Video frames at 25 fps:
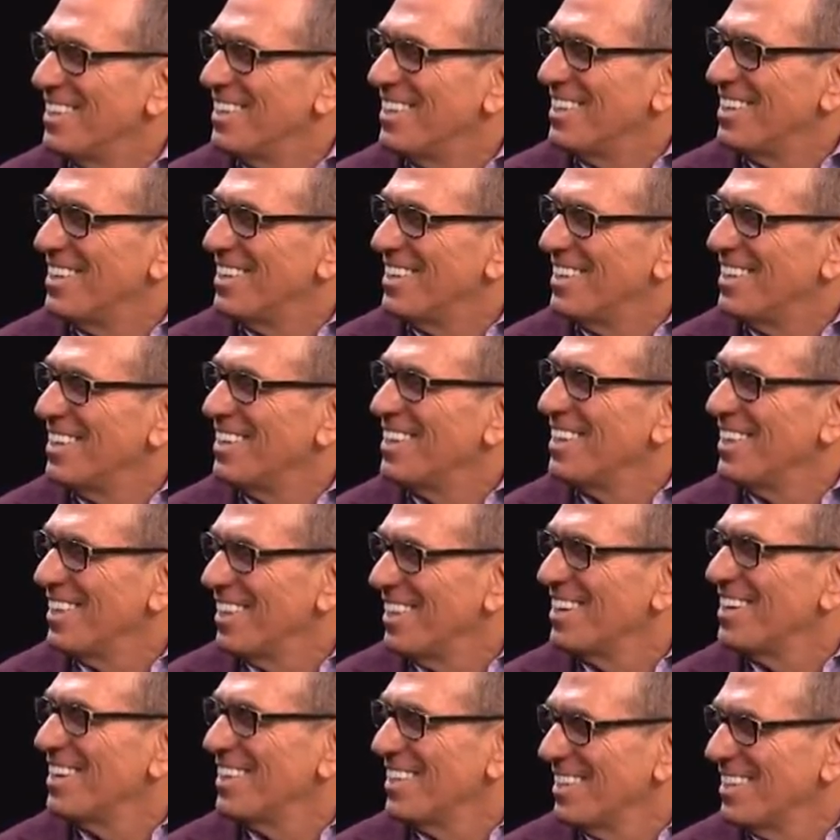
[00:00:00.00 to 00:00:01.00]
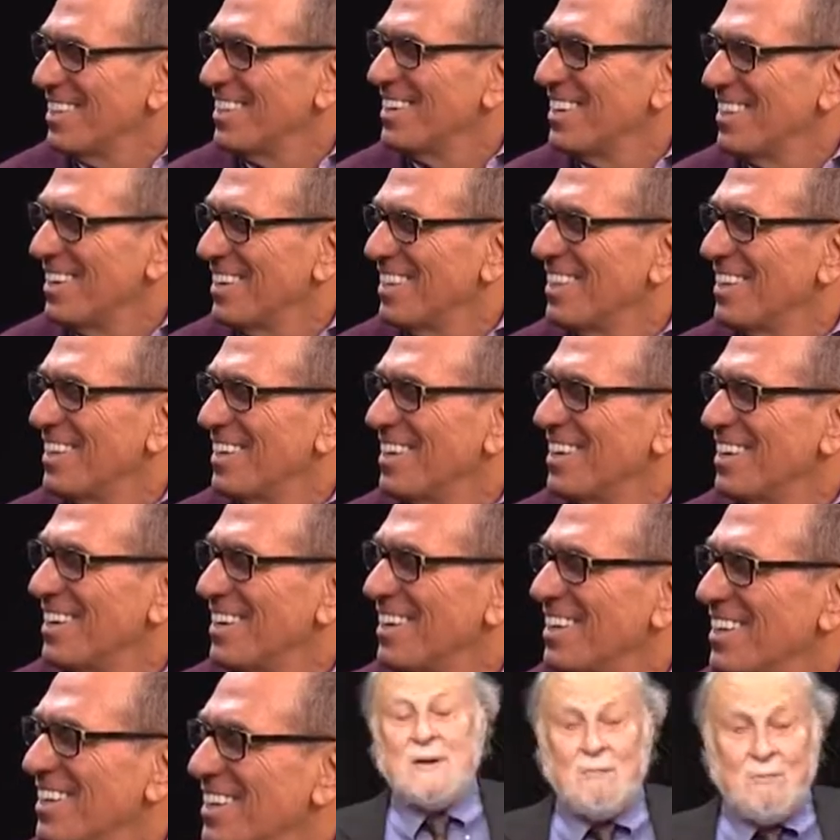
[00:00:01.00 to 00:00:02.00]
enough to know this was nonsense,
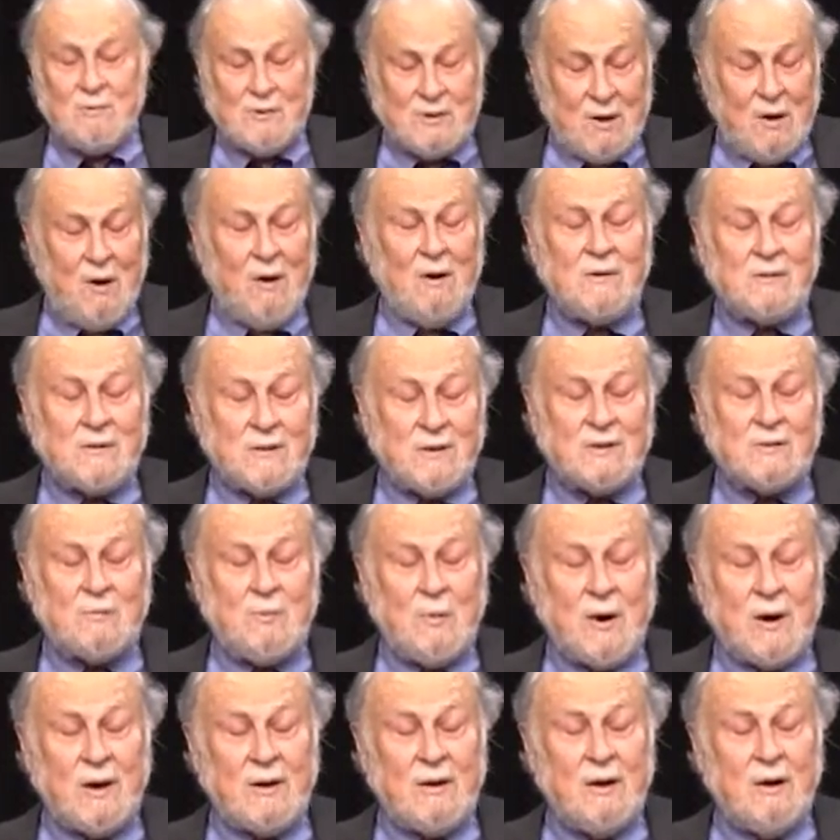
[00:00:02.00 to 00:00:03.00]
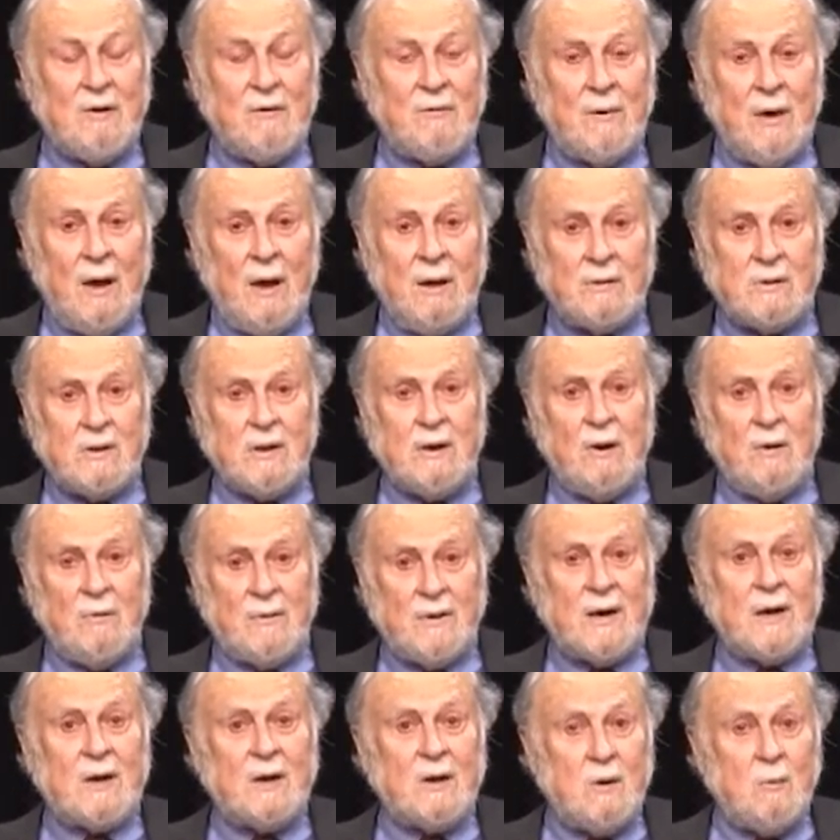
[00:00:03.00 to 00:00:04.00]
but he was also smart enough to know
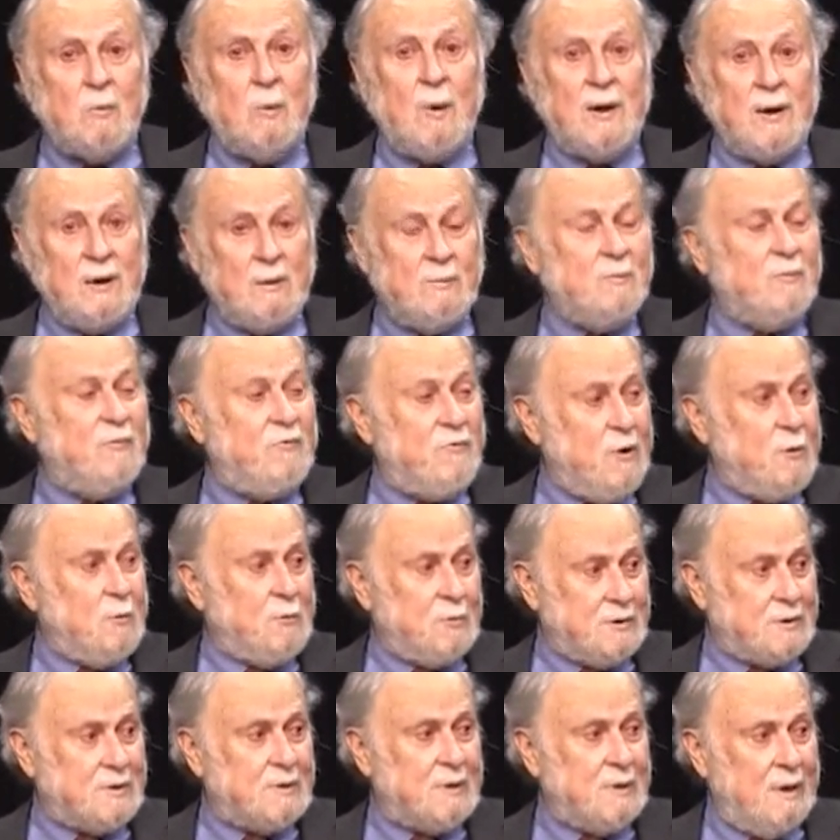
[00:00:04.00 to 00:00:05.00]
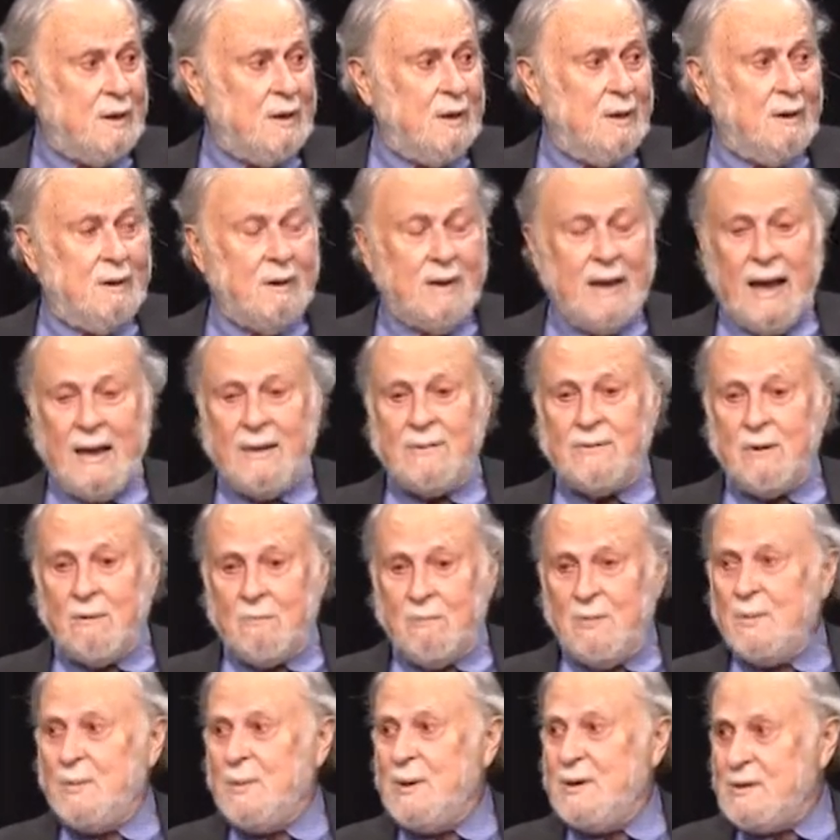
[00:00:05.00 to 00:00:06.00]
that it could win him votes. And there
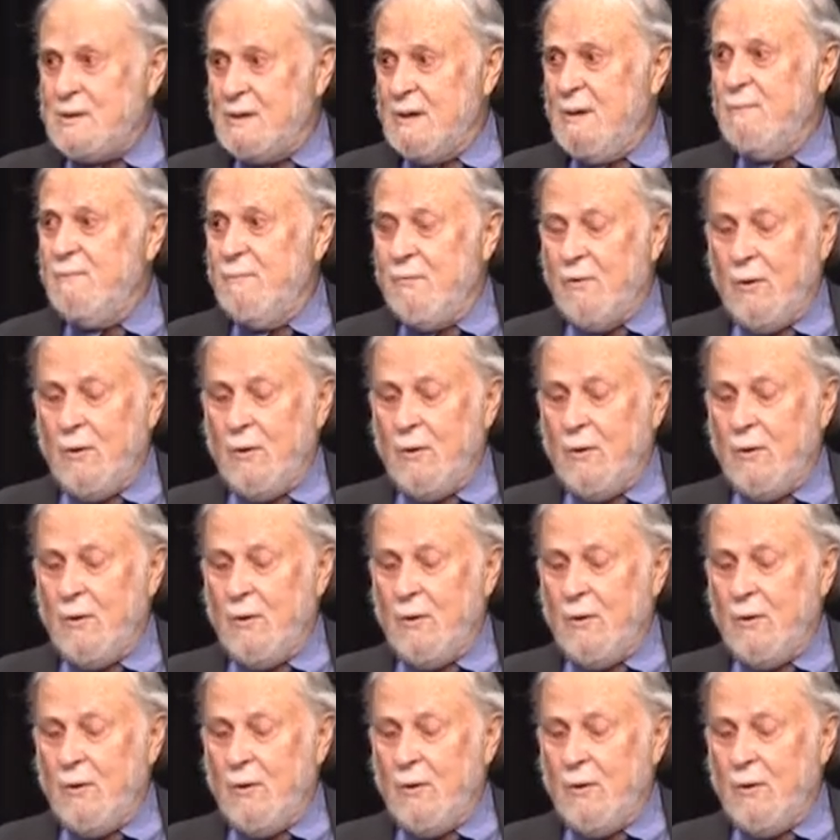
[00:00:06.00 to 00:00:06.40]
would be some